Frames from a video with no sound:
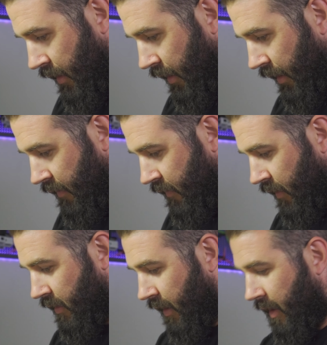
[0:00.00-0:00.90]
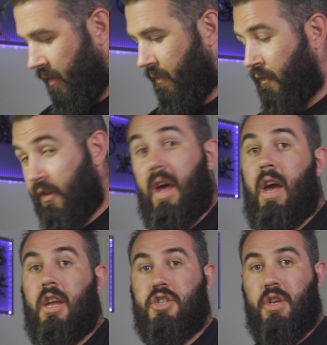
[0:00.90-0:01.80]
It's not like
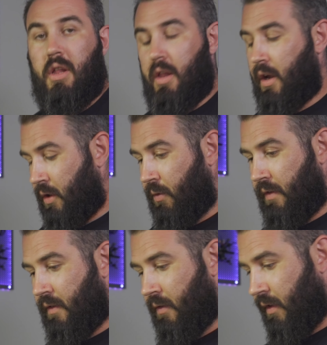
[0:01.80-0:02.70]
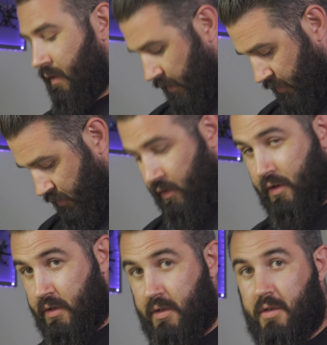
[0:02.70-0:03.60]
flashy like the rest of the
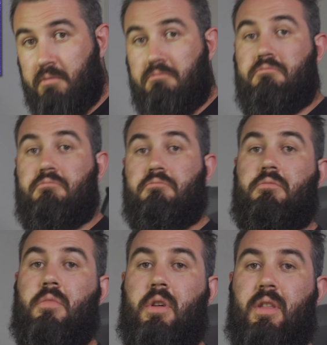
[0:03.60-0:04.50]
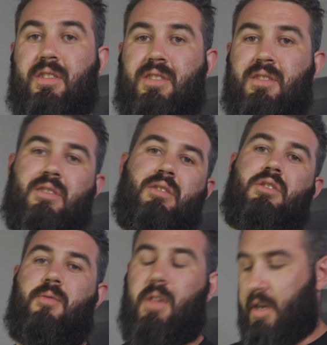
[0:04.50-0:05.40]
t-shirts. This isn't
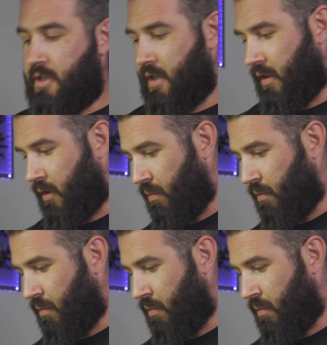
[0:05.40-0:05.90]
flashy either,